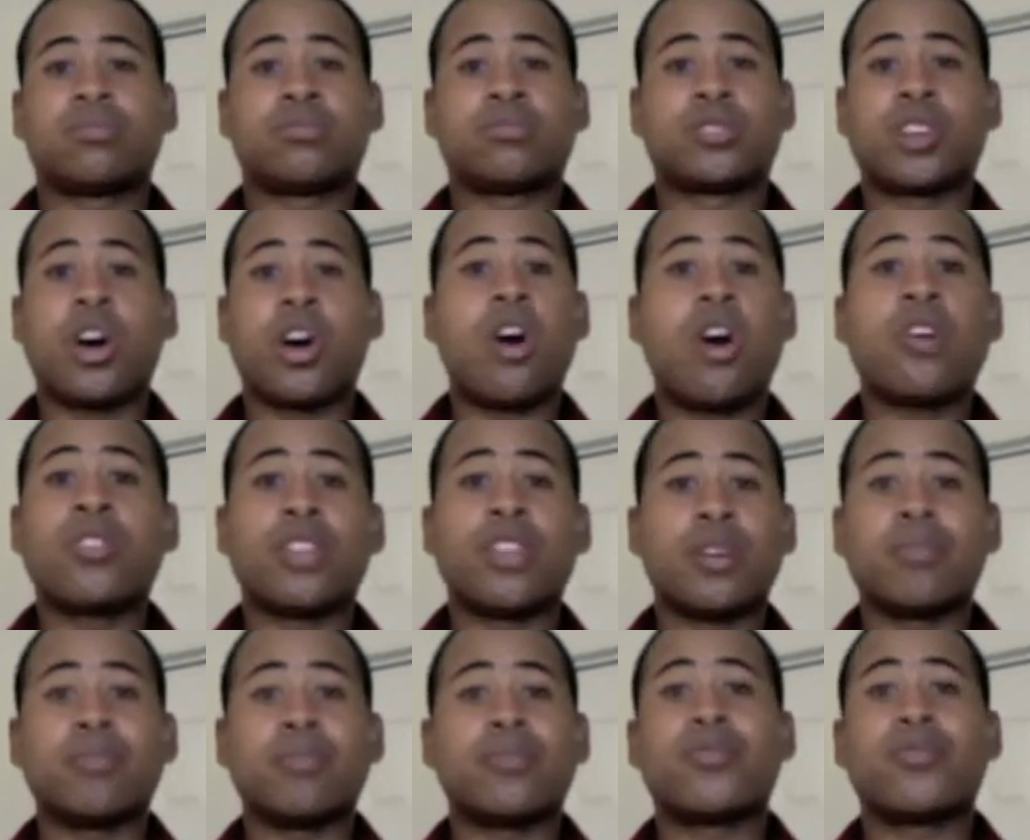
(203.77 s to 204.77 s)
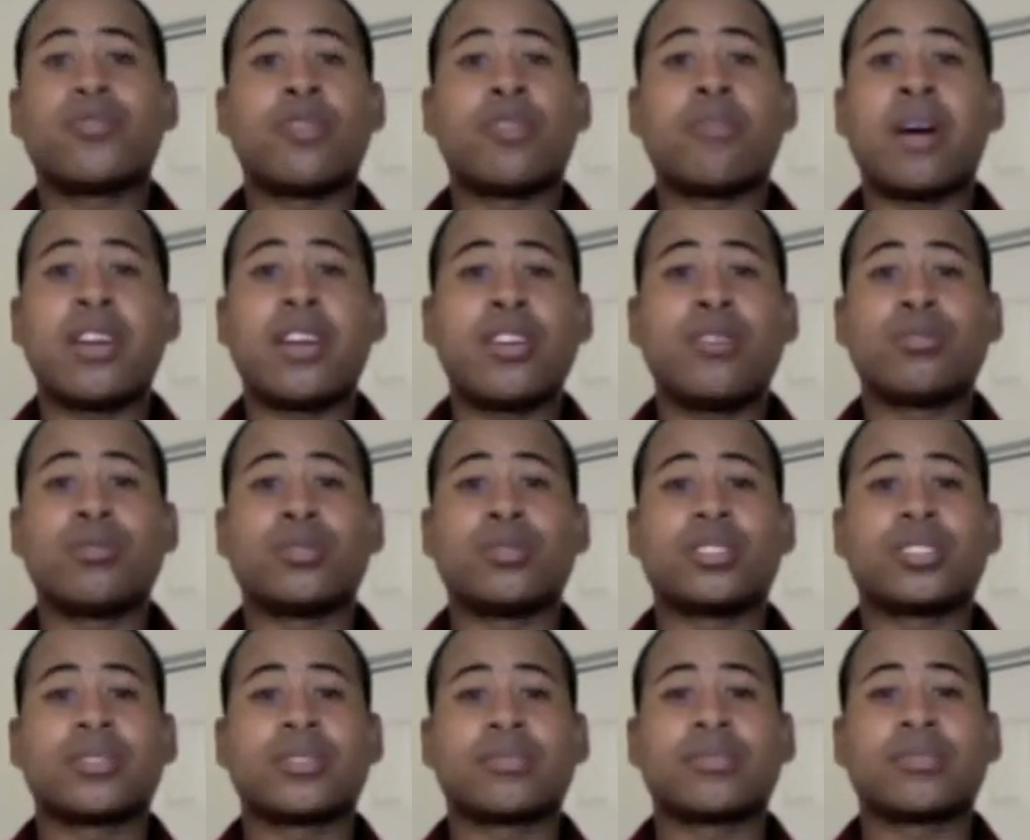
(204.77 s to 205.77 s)
call them from my
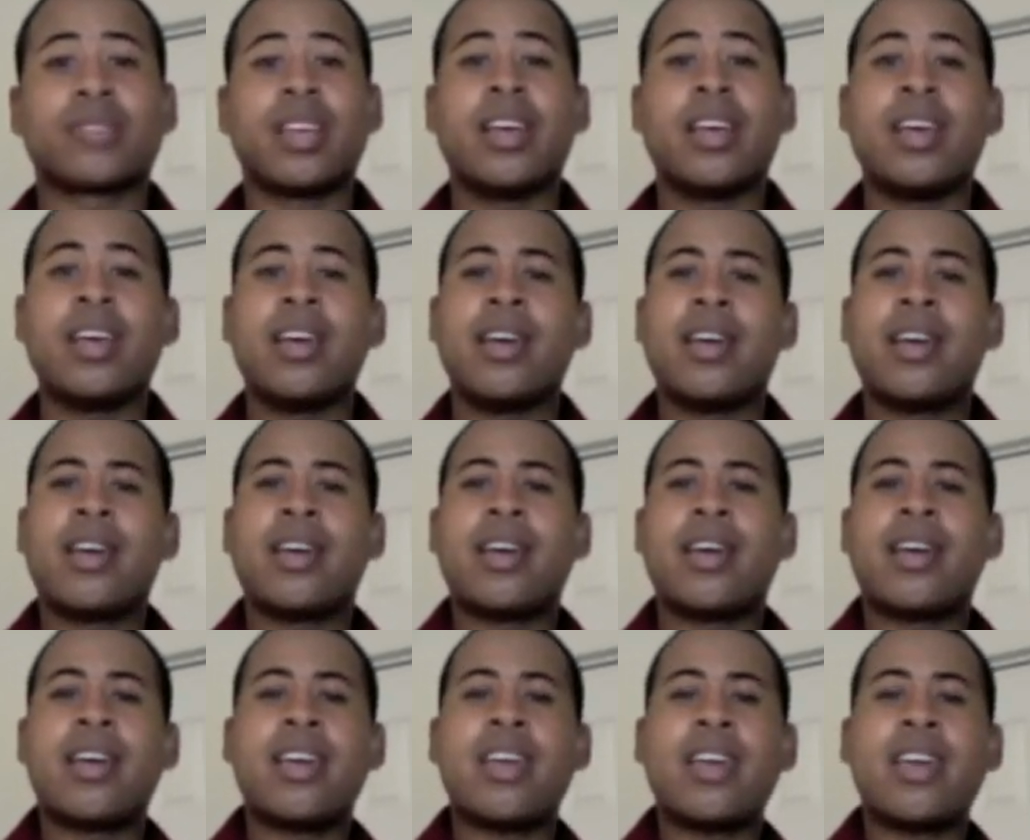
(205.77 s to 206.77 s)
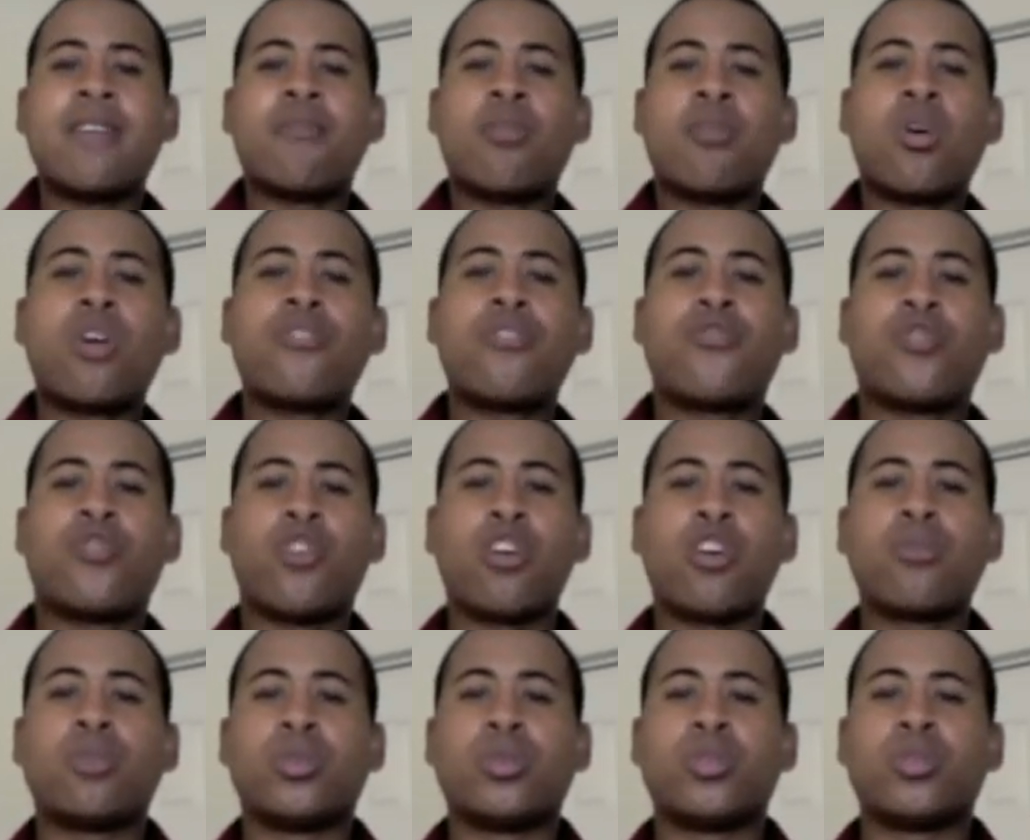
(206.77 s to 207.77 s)
notes. More
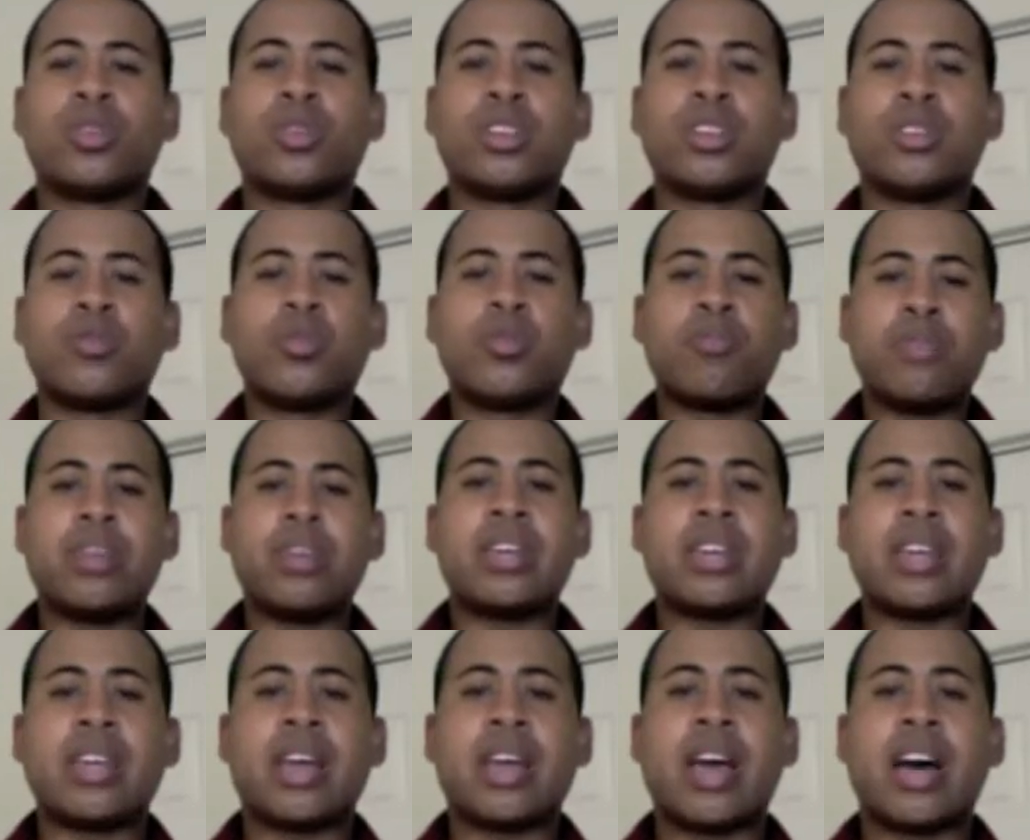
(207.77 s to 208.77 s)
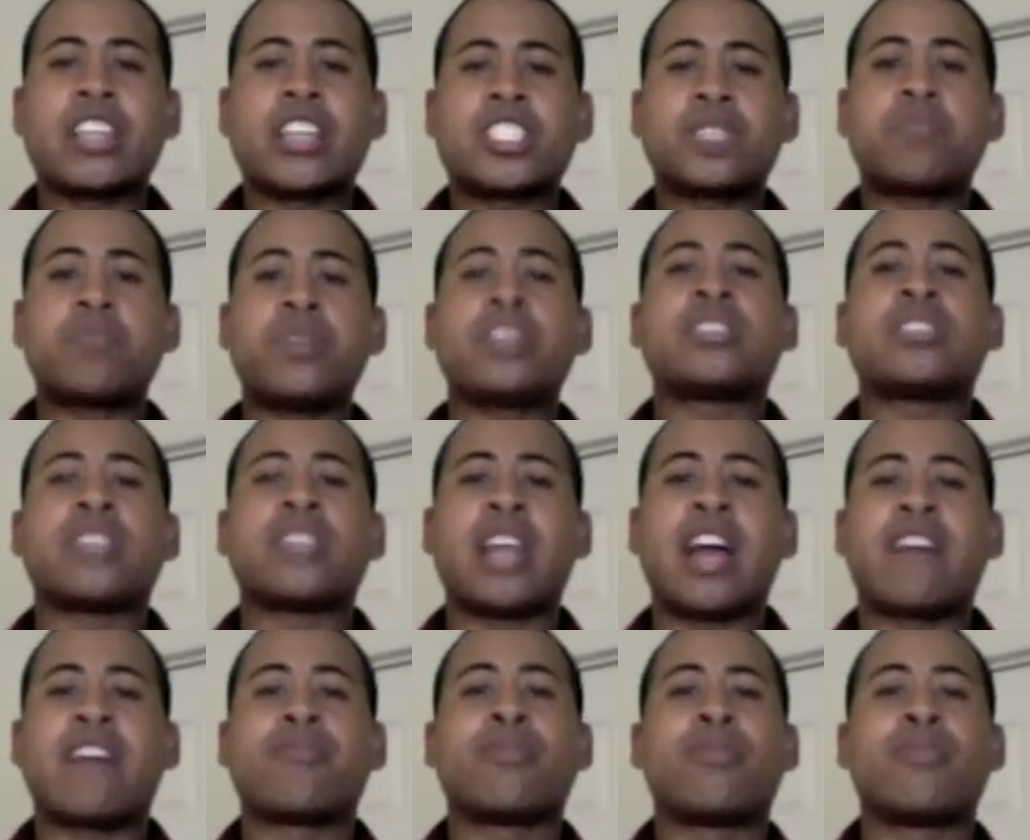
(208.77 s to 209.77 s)
formally will be a speech that
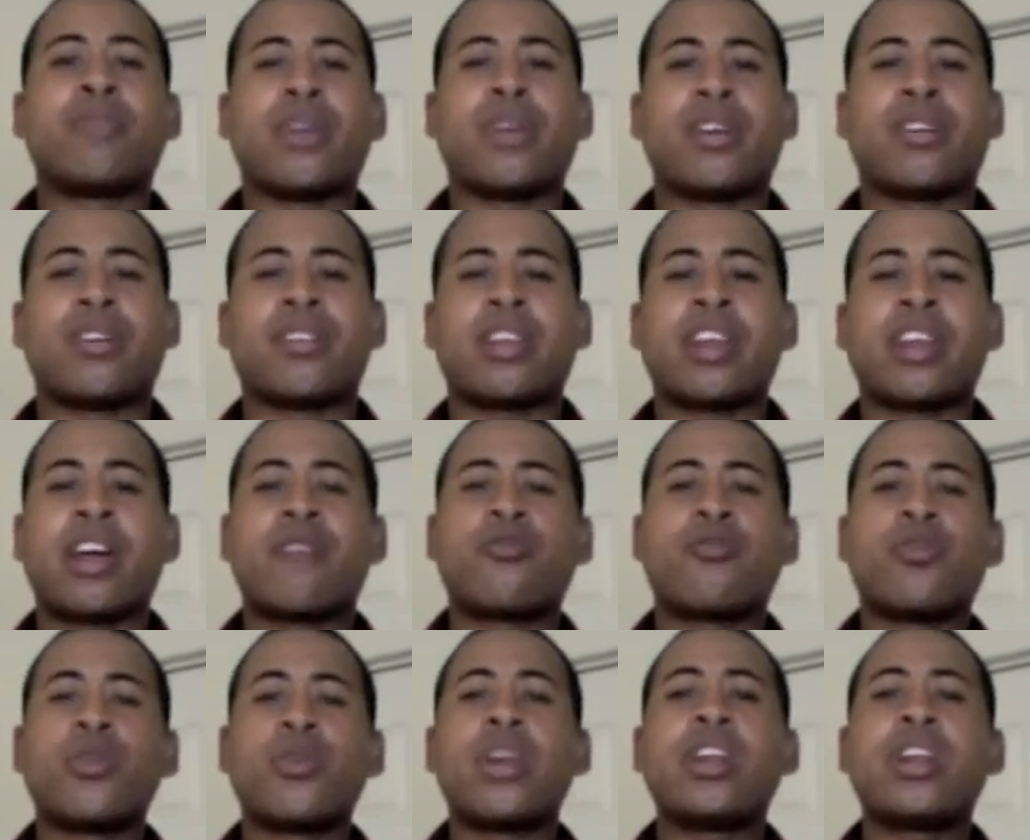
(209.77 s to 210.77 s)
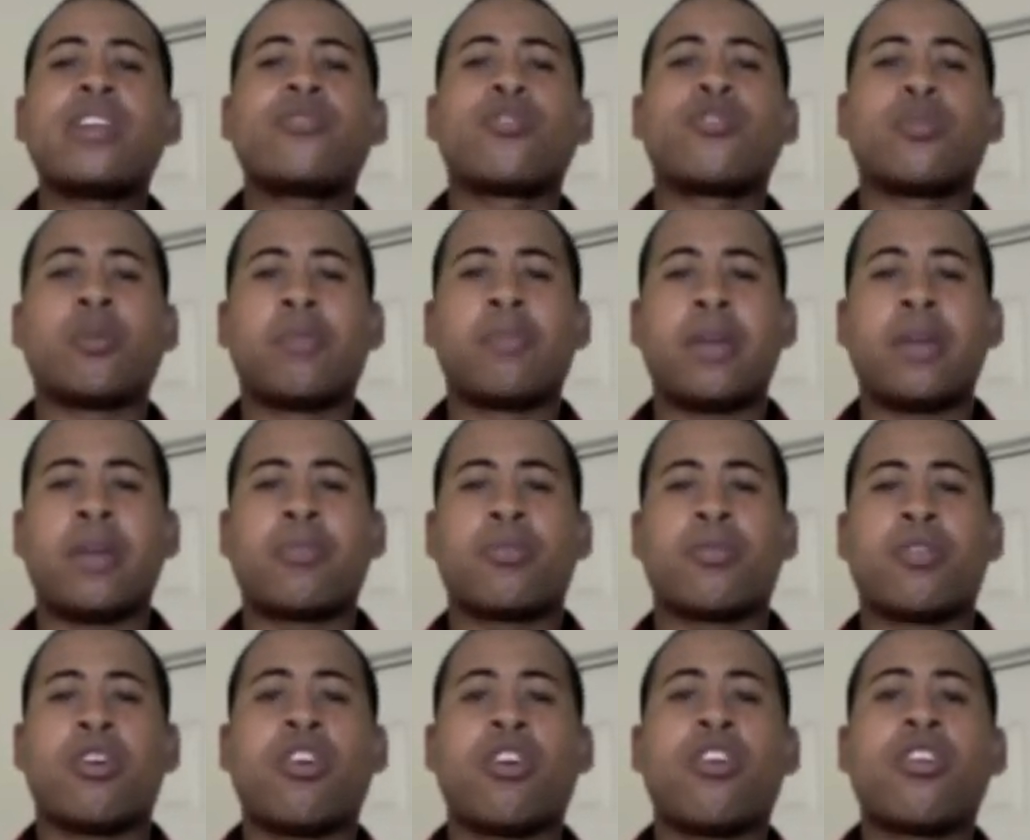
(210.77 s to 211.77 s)
I've prepared, and I'm reading from a
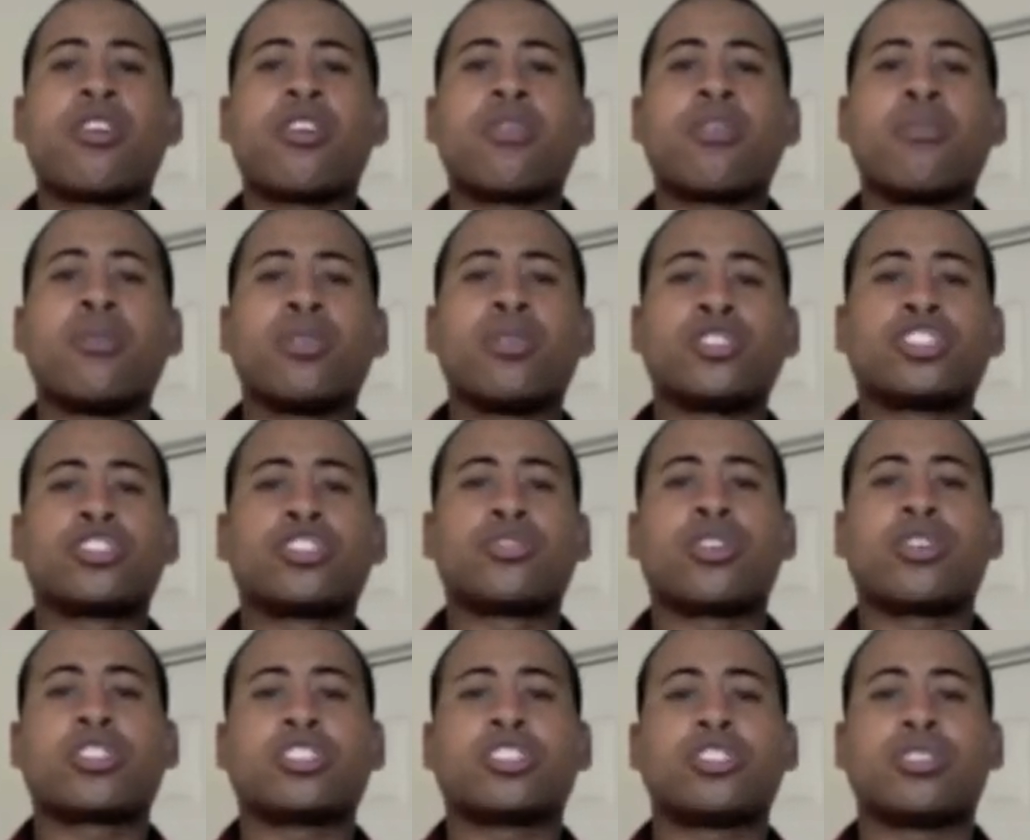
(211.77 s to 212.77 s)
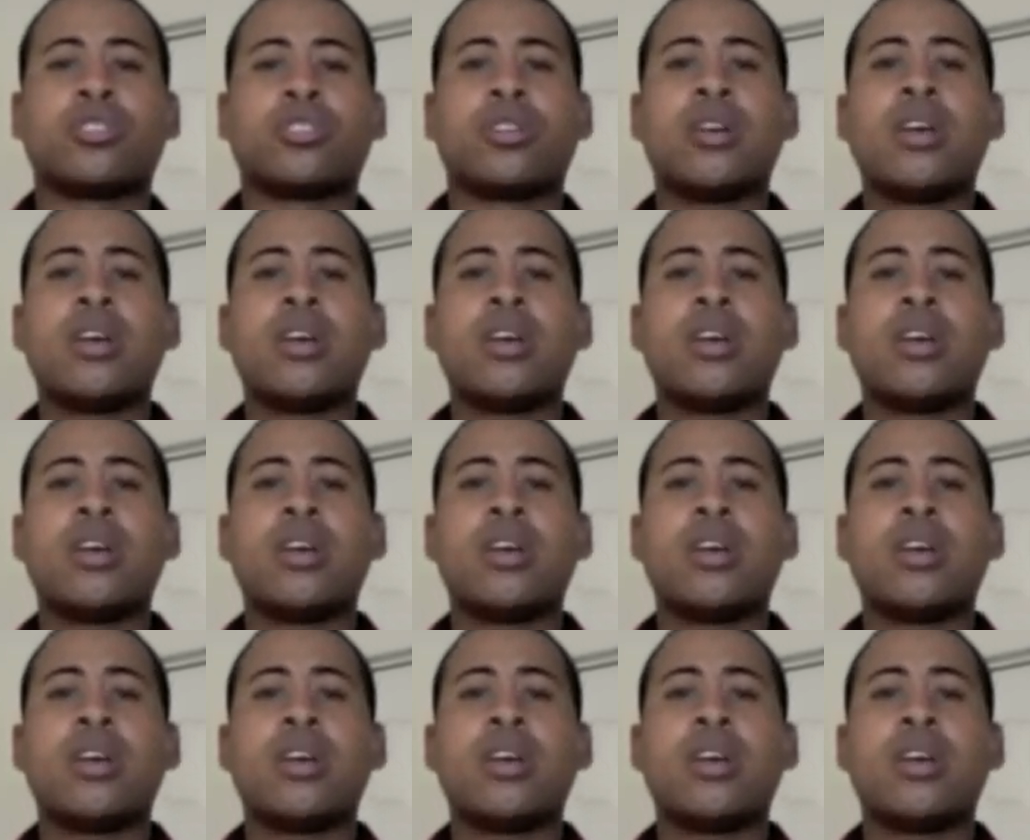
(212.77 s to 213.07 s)
paper on a more structured